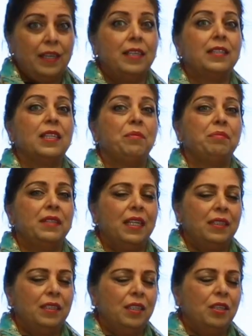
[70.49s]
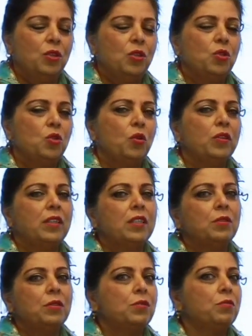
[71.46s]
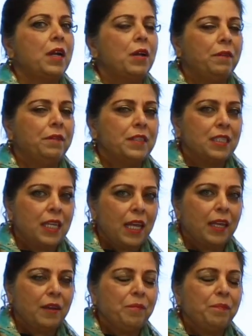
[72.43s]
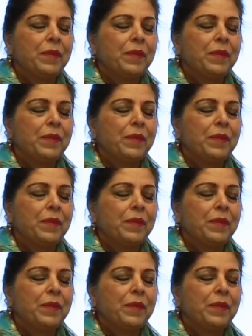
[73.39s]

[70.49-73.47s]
except death. So this is one of his saying.